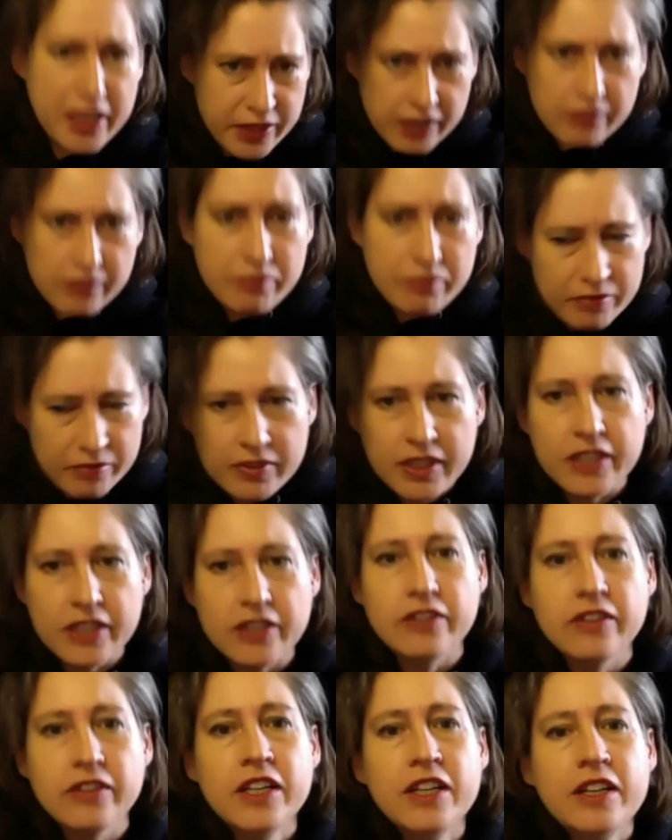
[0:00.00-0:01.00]
they, you
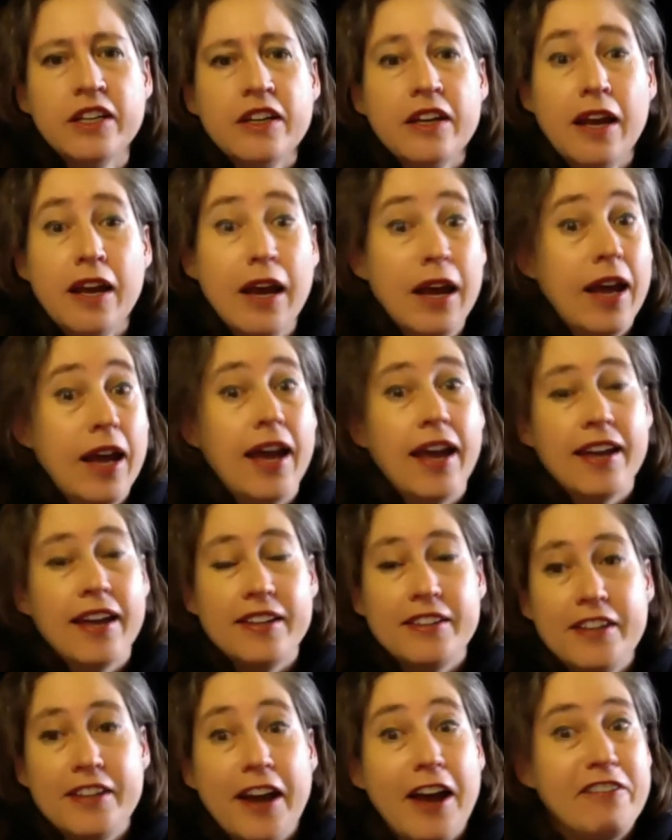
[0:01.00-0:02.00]
know,
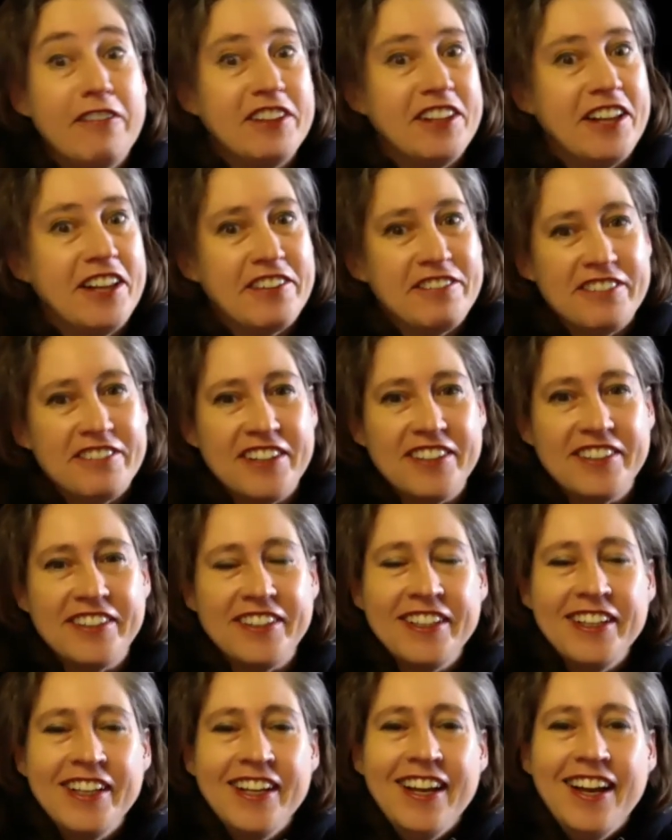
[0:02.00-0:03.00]
and you have a lot of fun.
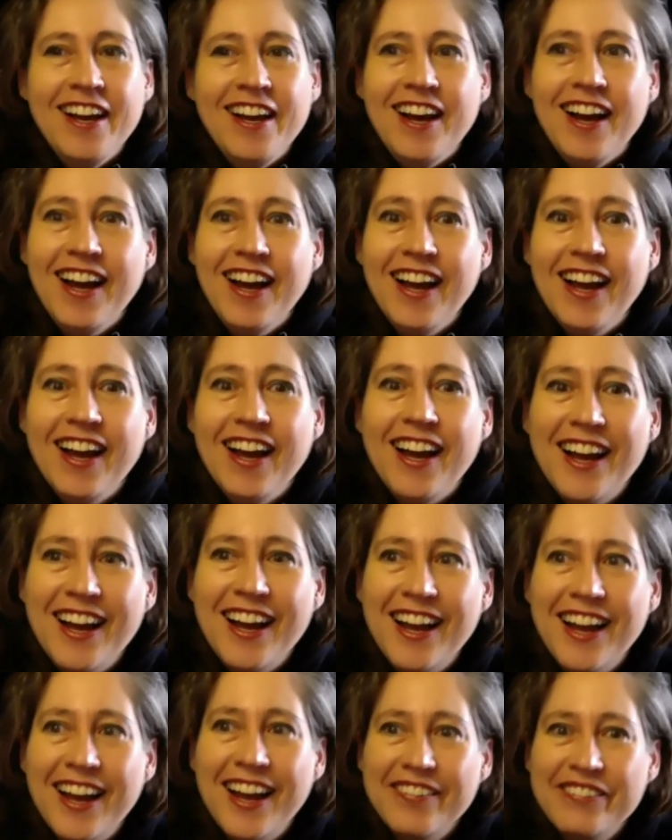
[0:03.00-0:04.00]

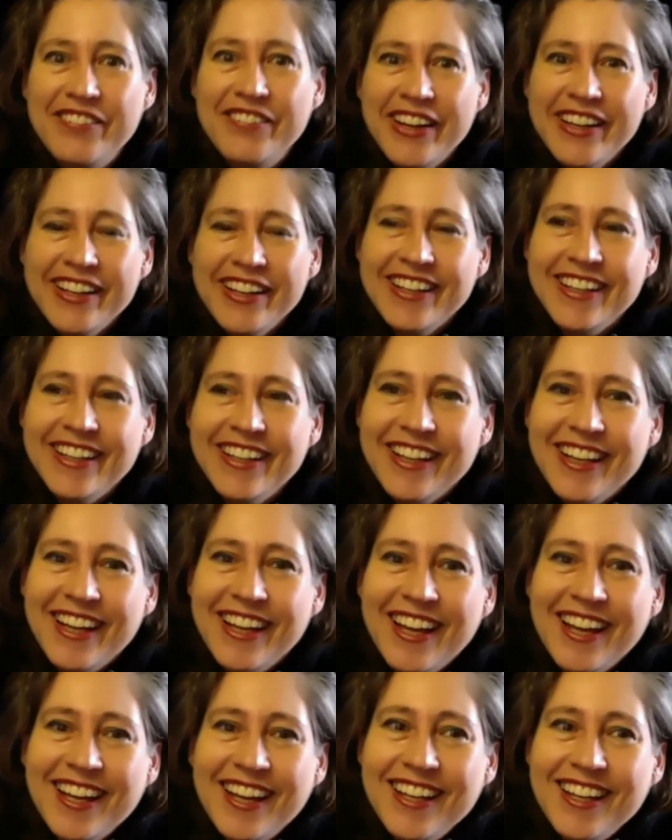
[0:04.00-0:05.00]
But,
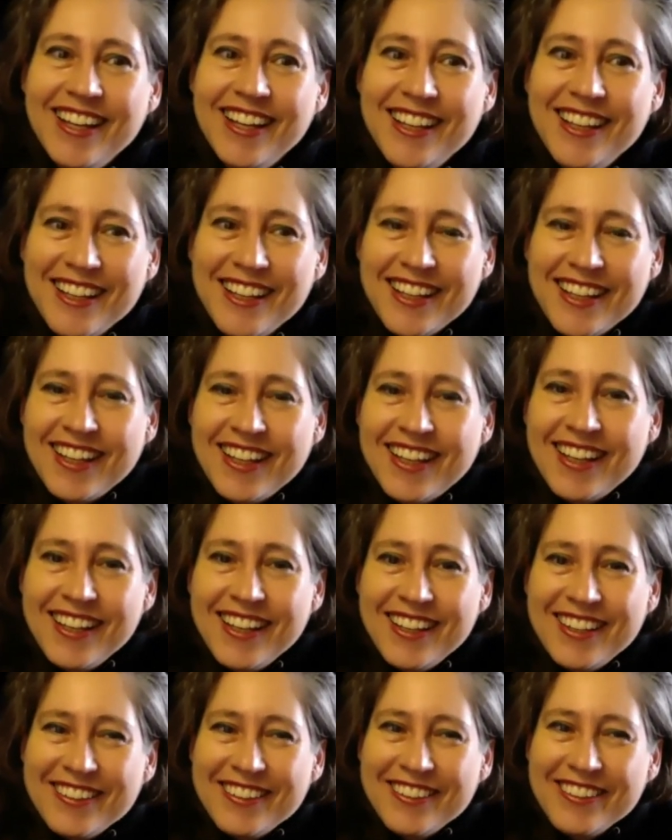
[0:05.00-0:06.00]

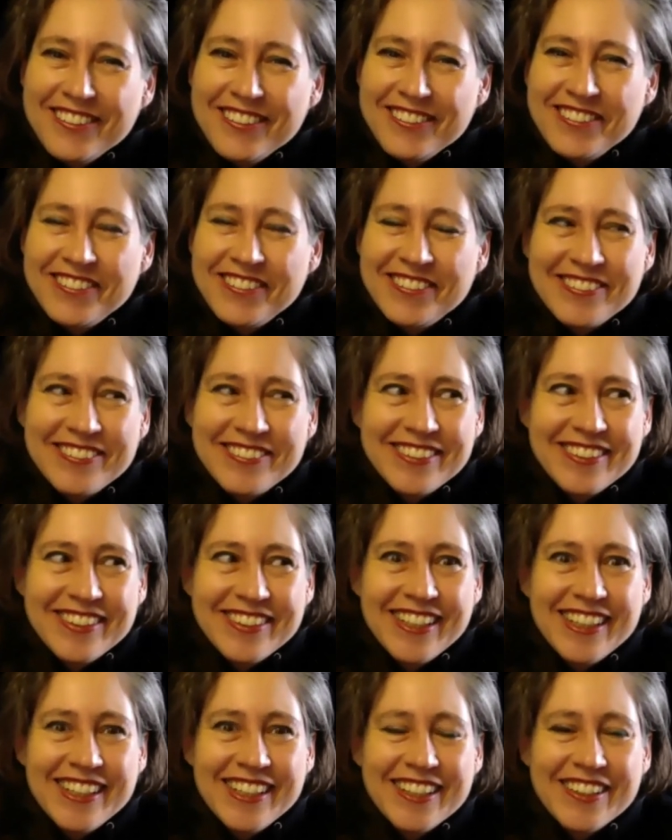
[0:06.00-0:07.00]
you know,
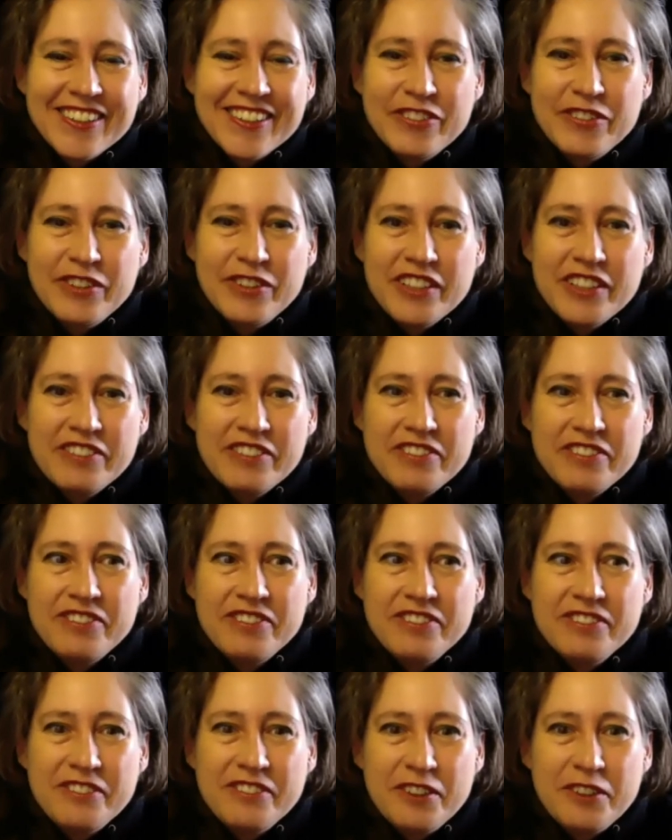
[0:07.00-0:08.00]
like, what if
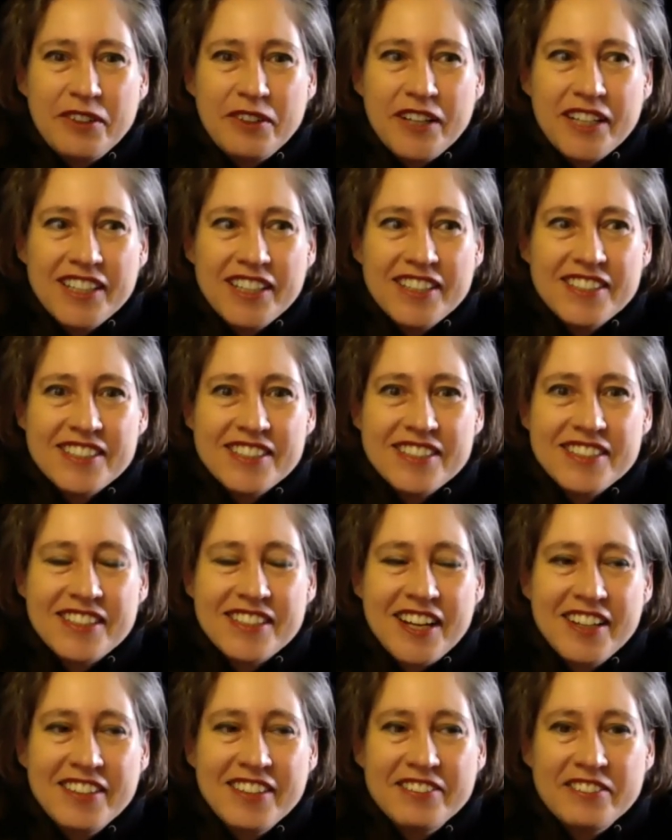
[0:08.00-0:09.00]
Hawaii is
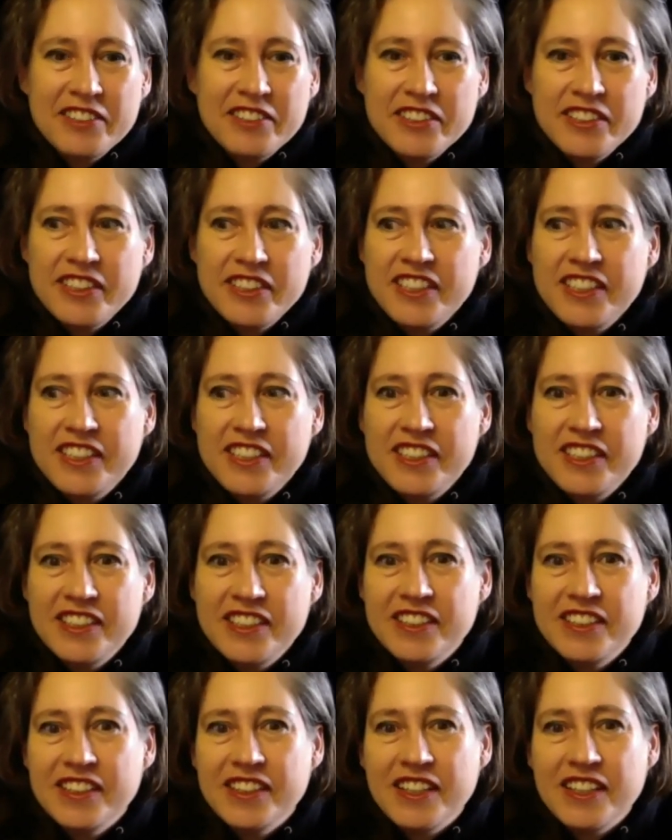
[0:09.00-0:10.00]
not really,
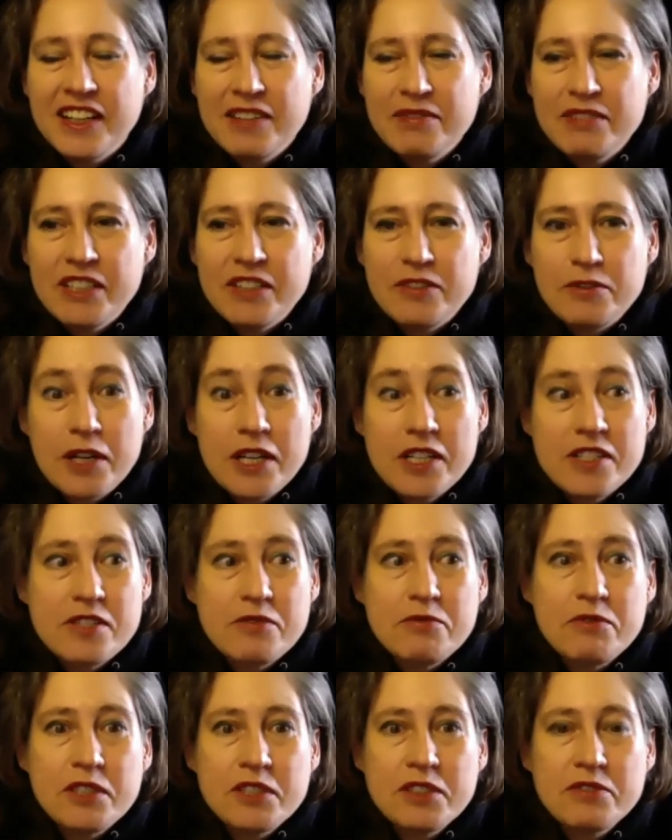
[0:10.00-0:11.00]
I mean, Hawaii is a
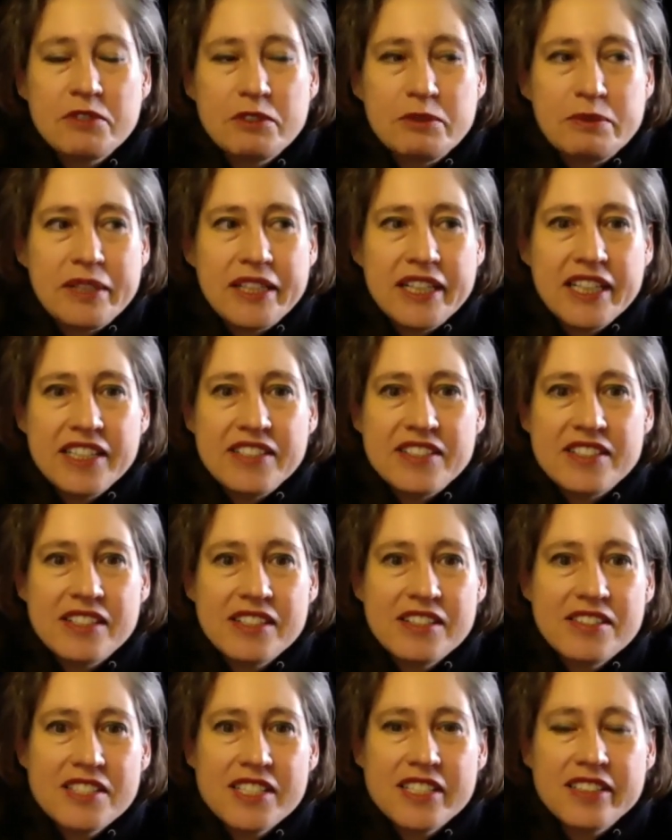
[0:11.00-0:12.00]
wonderful place. I
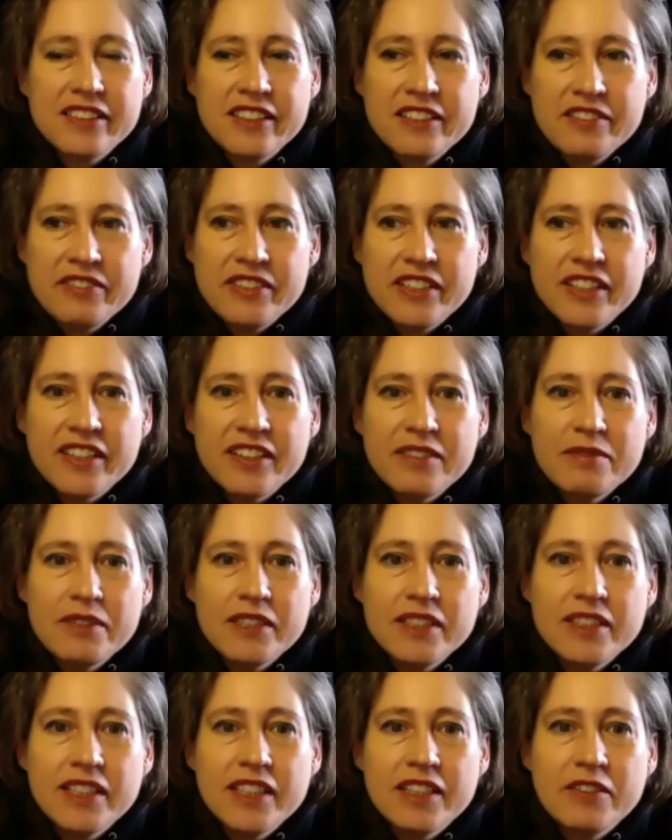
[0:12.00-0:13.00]
used to live there,
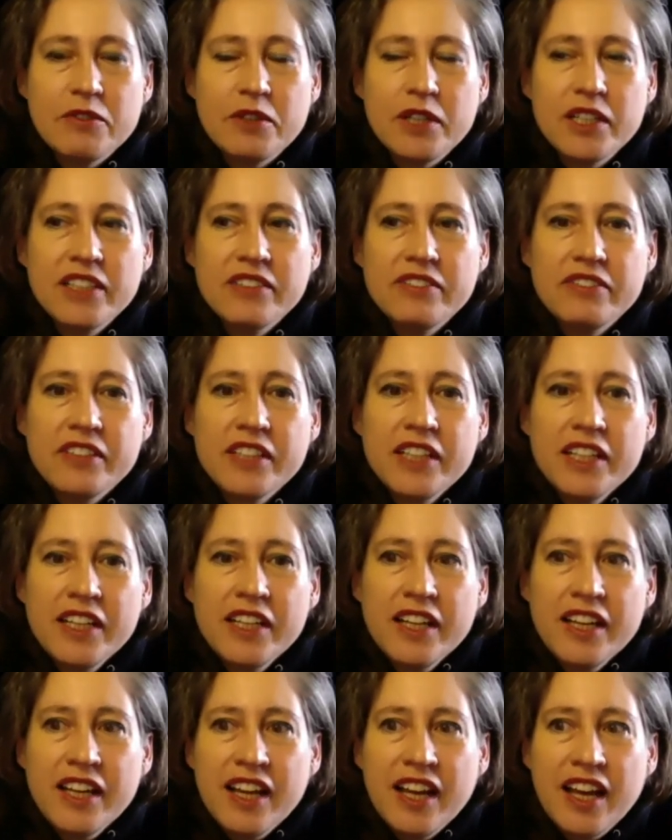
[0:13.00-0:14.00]
but like, what
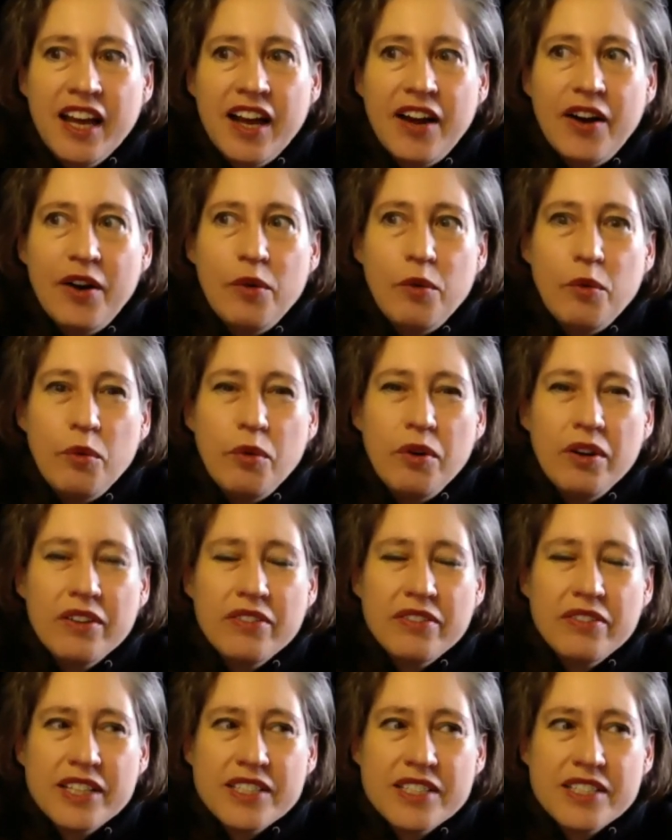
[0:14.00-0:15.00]
if
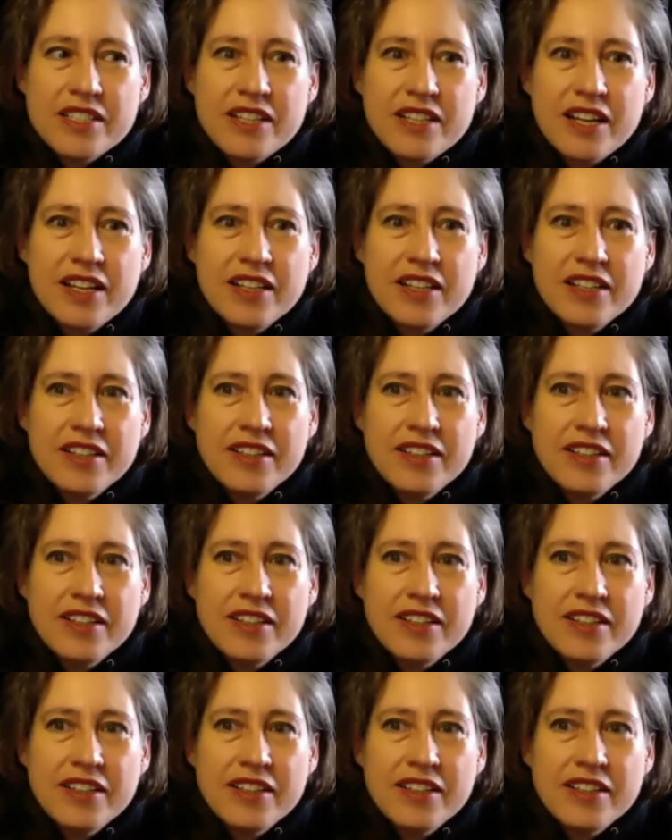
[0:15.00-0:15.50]
that's not